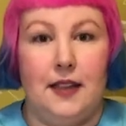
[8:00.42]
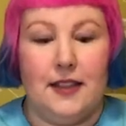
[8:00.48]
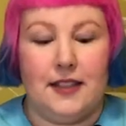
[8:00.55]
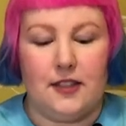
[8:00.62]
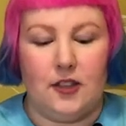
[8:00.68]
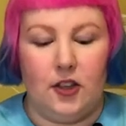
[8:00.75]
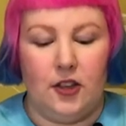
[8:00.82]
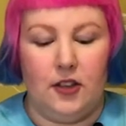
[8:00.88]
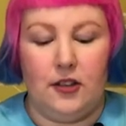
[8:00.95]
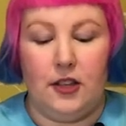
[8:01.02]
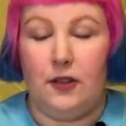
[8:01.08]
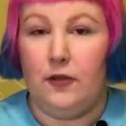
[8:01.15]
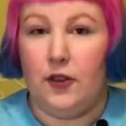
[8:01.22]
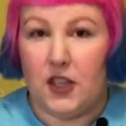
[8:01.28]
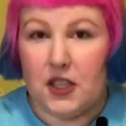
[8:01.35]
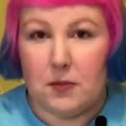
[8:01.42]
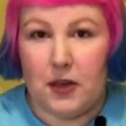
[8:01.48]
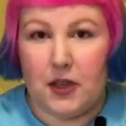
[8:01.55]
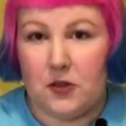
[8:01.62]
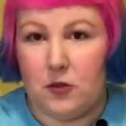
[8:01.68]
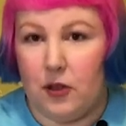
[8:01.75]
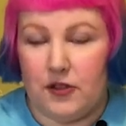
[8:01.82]
so the first
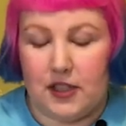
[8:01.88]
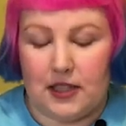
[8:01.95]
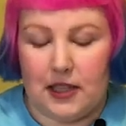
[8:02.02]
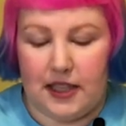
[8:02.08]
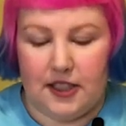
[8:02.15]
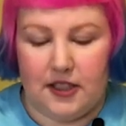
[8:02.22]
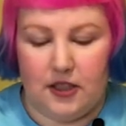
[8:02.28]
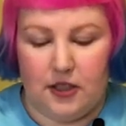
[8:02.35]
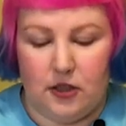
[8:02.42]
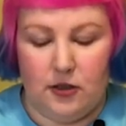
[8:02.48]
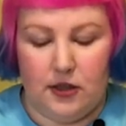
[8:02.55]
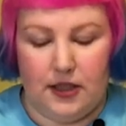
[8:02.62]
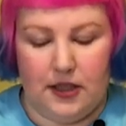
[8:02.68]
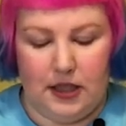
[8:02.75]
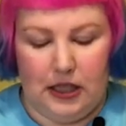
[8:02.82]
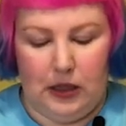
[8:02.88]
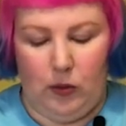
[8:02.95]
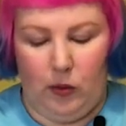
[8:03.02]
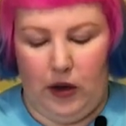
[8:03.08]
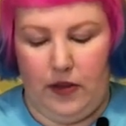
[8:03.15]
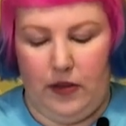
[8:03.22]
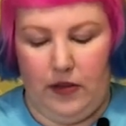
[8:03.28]
puzzle I've decided to do is the
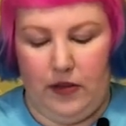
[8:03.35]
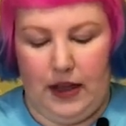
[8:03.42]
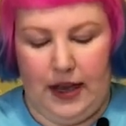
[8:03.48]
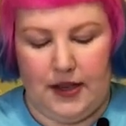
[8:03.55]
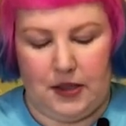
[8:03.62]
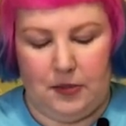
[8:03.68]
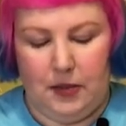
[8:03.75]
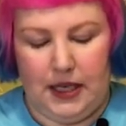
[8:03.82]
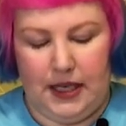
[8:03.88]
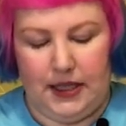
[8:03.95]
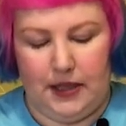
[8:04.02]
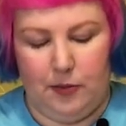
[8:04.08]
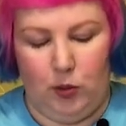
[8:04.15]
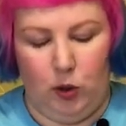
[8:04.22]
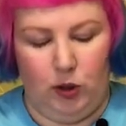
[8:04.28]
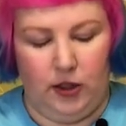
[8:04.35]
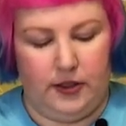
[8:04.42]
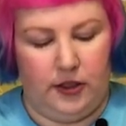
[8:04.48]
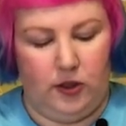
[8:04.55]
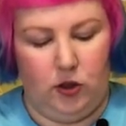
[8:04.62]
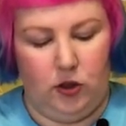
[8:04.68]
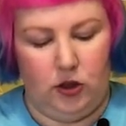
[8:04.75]
1000 piece ball
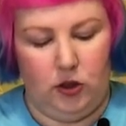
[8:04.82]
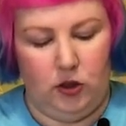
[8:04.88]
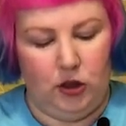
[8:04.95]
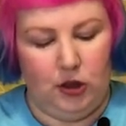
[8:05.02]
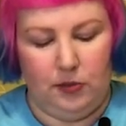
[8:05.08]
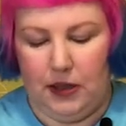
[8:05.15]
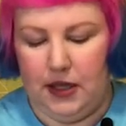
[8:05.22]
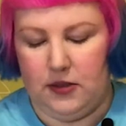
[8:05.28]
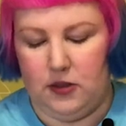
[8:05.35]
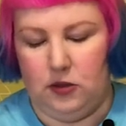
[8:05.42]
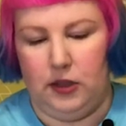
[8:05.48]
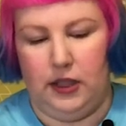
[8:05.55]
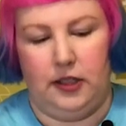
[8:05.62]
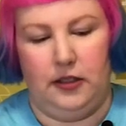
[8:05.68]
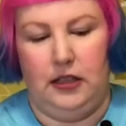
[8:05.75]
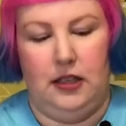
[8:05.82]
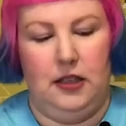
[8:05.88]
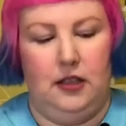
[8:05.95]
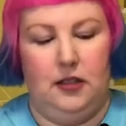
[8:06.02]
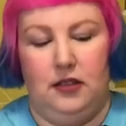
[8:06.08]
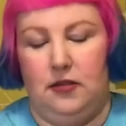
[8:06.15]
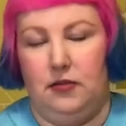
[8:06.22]
is in your court puzzle and
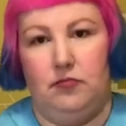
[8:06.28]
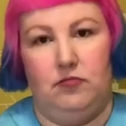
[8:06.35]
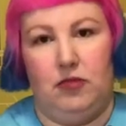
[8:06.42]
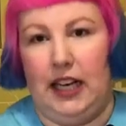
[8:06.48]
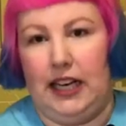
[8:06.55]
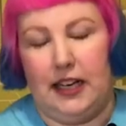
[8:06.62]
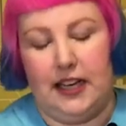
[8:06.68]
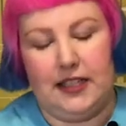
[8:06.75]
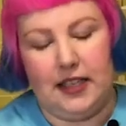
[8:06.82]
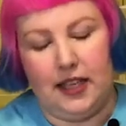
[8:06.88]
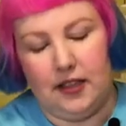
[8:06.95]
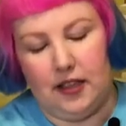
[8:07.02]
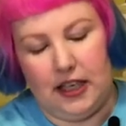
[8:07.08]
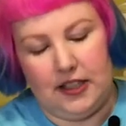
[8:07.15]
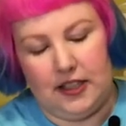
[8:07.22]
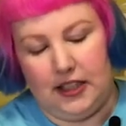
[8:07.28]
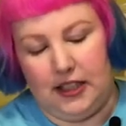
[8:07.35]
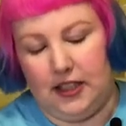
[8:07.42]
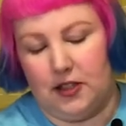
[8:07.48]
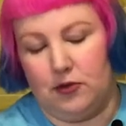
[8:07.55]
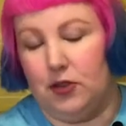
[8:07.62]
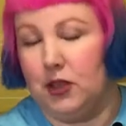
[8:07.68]
like I said, I just
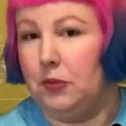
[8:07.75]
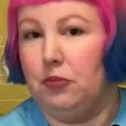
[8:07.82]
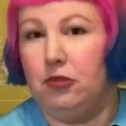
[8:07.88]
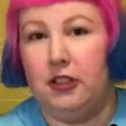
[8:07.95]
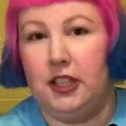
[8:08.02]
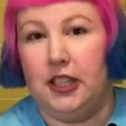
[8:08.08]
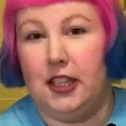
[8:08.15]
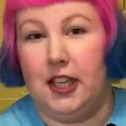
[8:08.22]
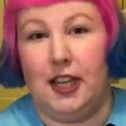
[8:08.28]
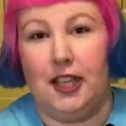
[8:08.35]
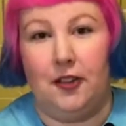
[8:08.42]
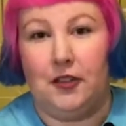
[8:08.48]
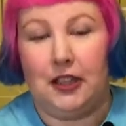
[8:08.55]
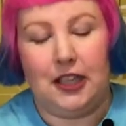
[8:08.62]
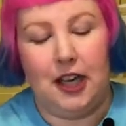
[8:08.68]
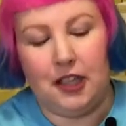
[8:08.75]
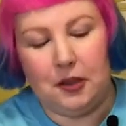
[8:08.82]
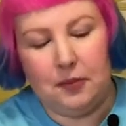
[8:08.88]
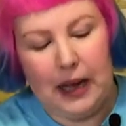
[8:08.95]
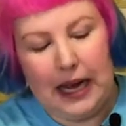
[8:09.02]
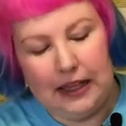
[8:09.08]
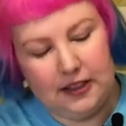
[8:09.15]
think it's really pretty and I love the color
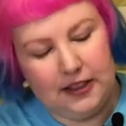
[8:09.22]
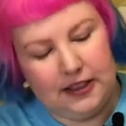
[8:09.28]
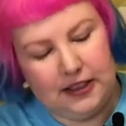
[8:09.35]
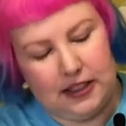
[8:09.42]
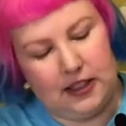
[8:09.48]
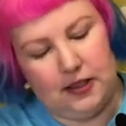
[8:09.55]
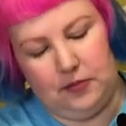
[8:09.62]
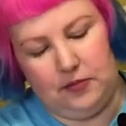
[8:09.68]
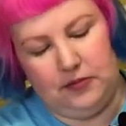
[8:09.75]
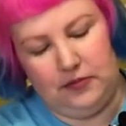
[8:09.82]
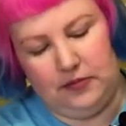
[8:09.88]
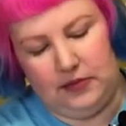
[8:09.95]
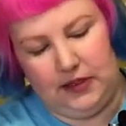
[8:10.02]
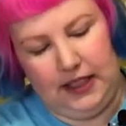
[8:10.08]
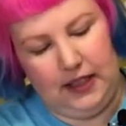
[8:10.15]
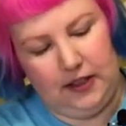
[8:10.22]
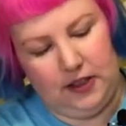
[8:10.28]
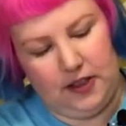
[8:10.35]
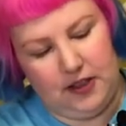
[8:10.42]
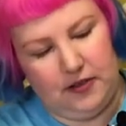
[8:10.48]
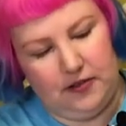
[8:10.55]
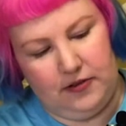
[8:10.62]
palette. Um, yeah,
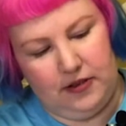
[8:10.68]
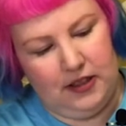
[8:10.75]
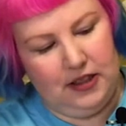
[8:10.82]
lots of